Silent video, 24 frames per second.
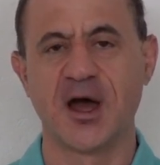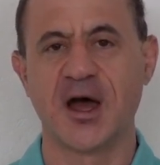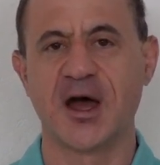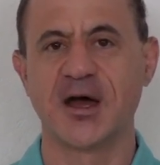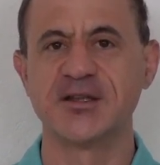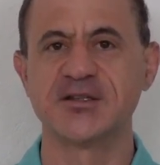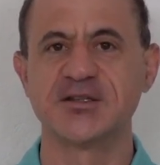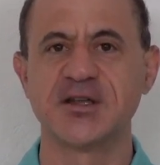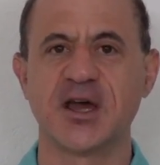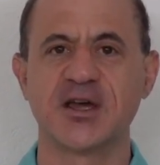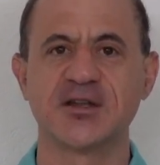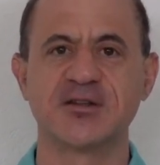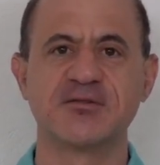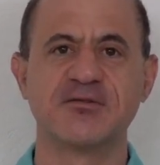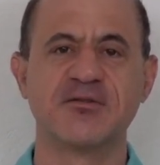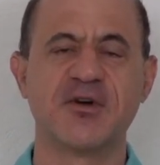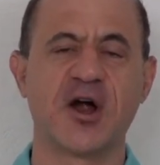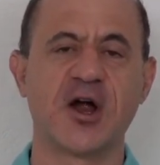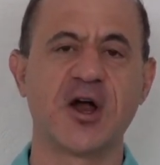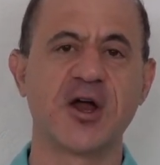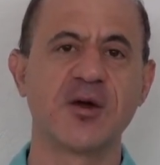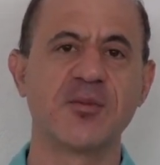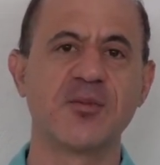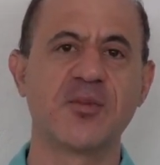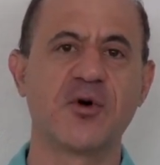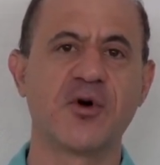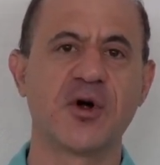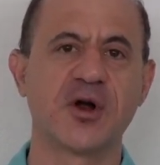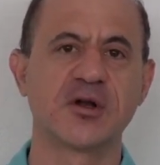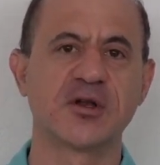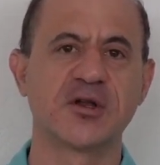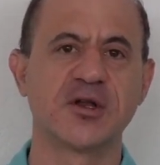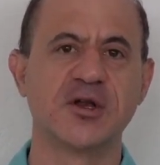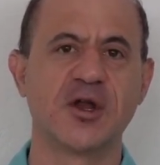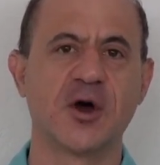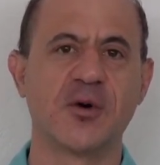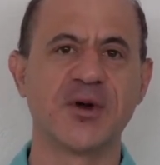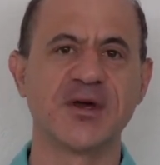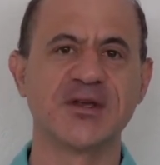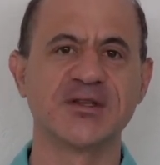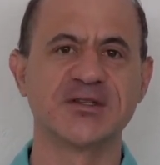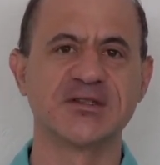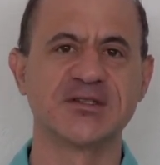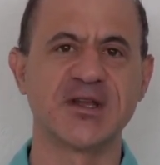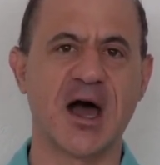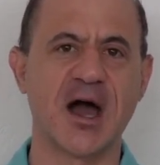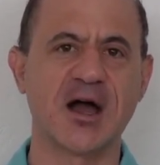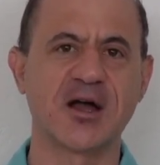I say it's very important to know
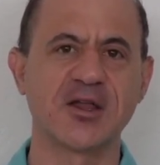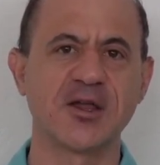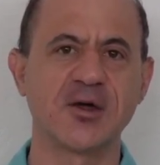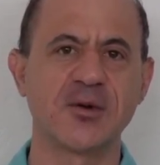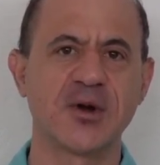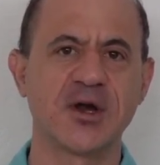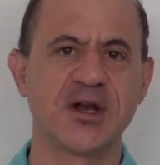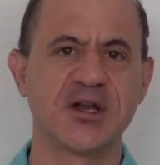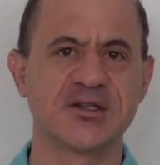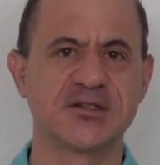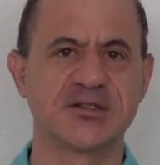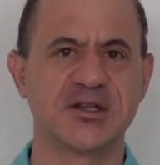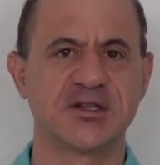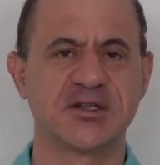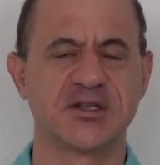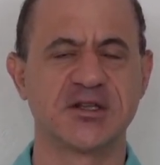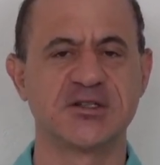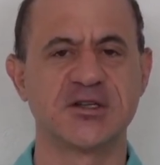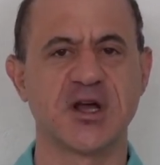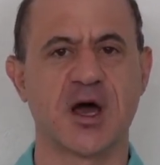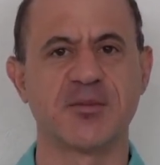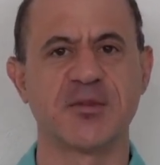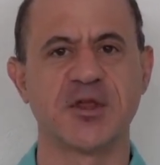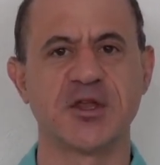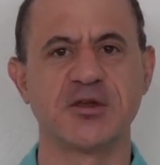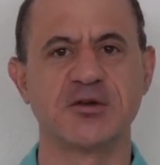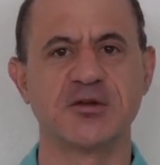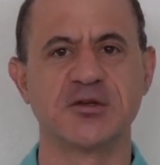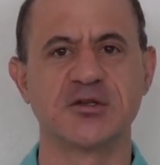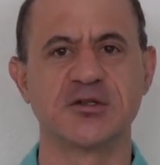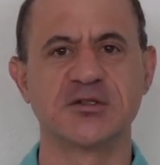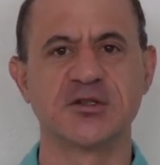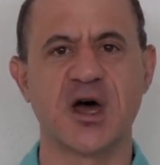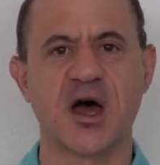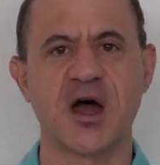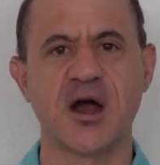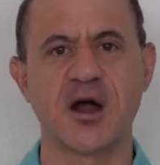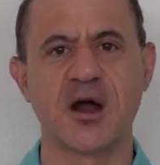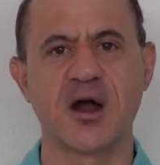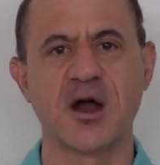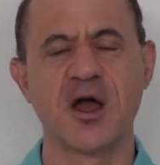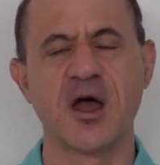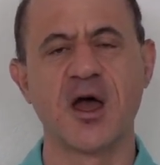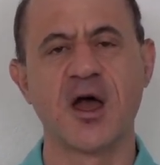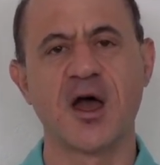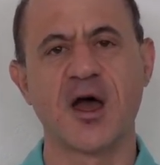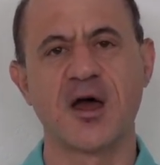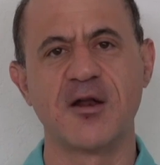exactly what it is that the job that you desire
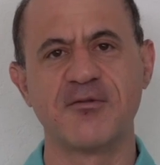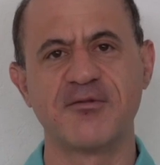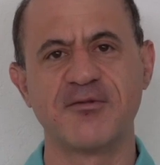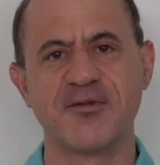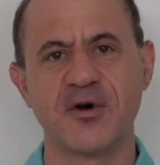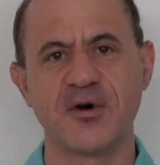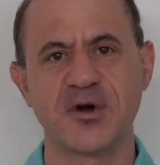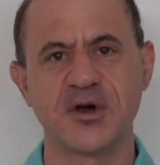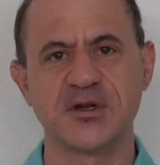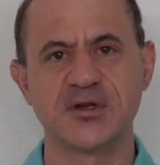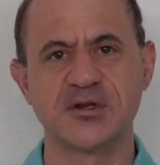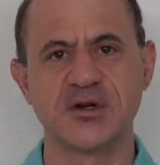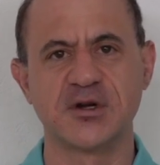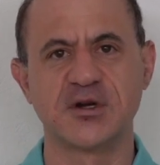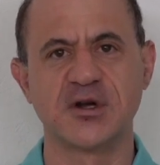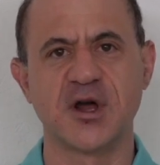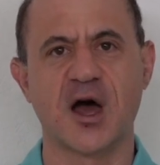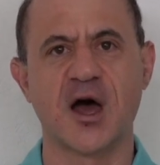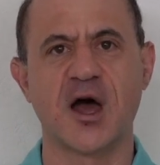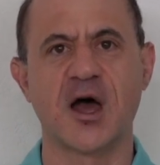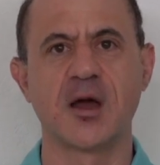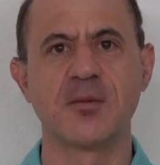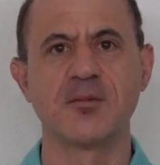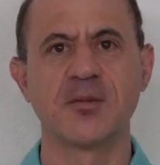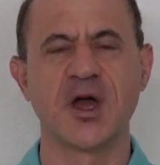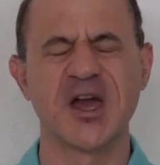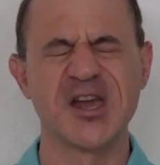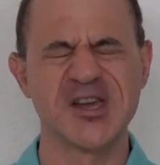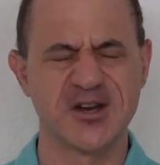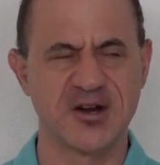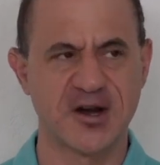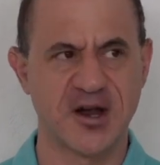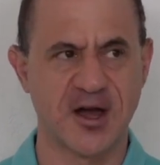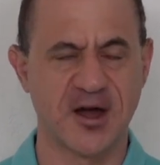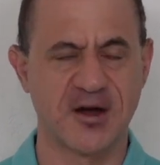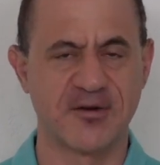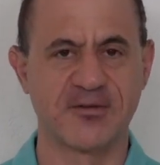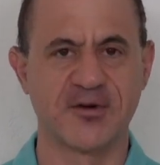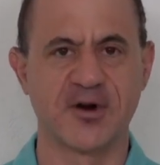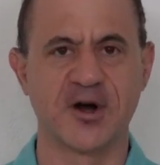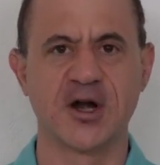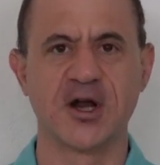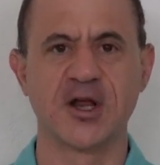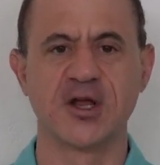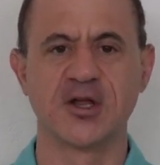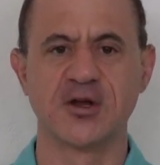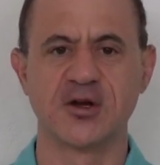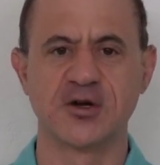and focus your time, your
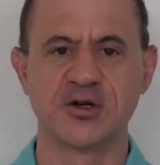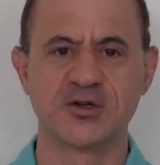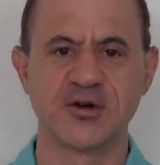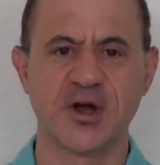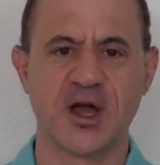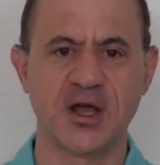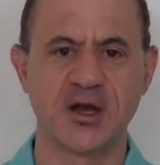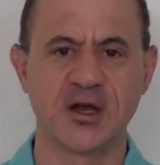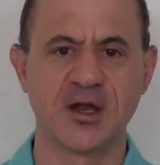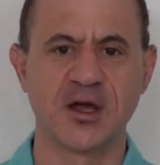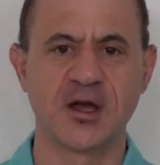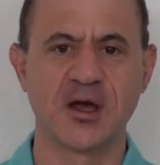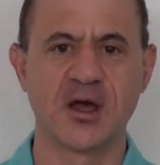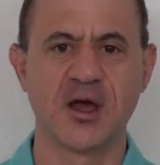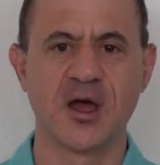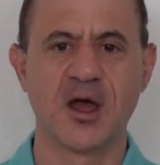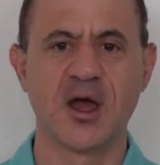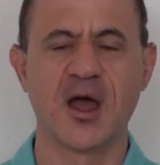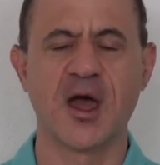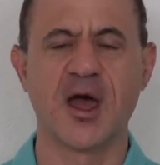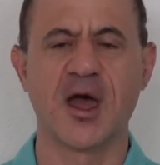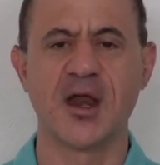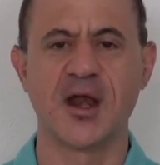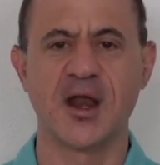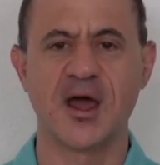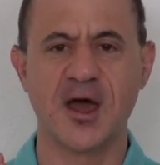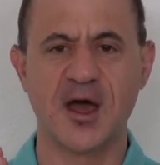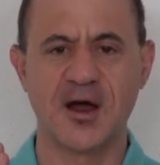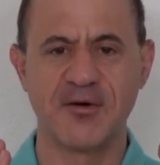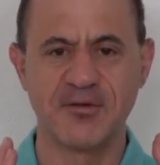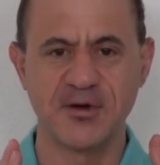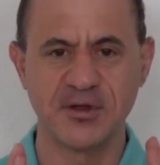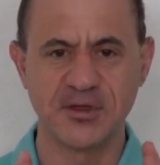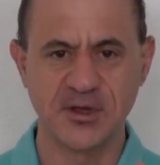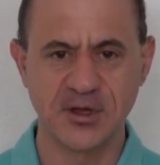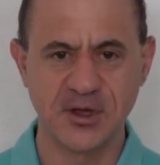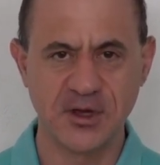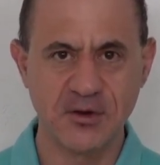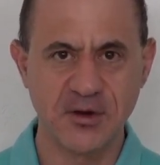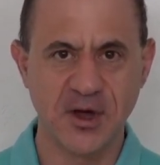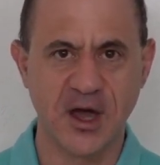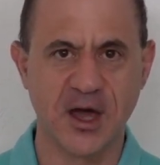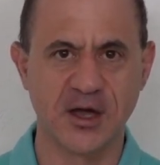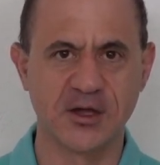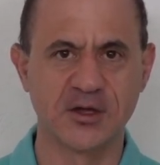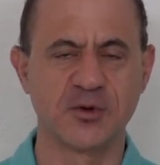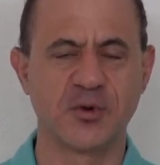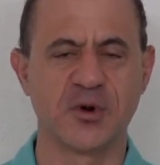effort, your training, and everything you
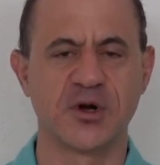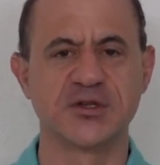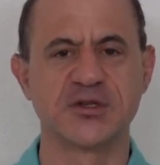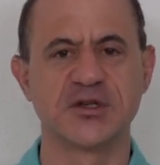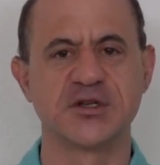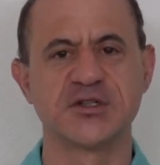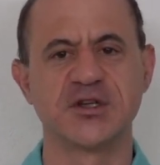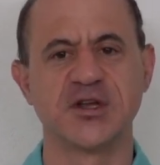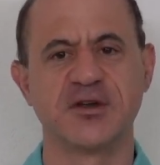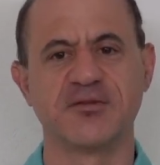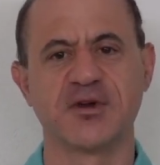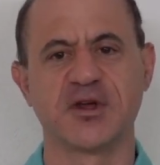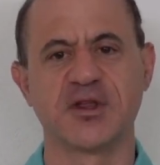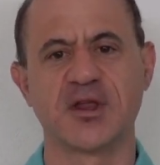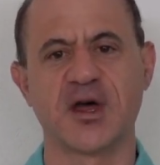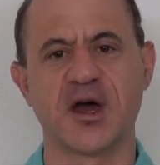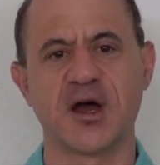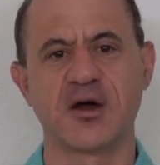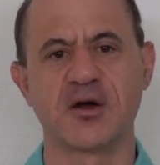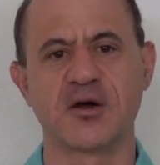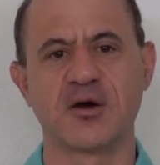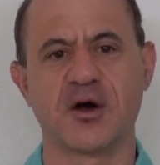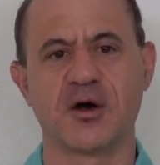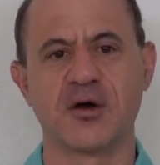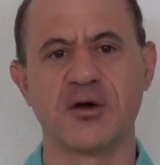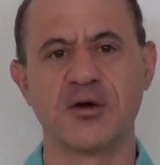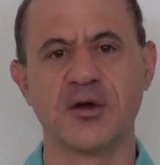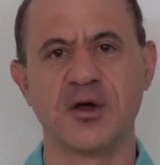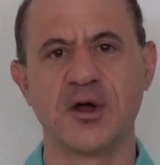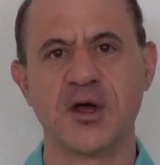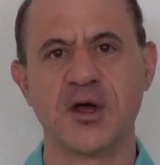can towards achieving that goal.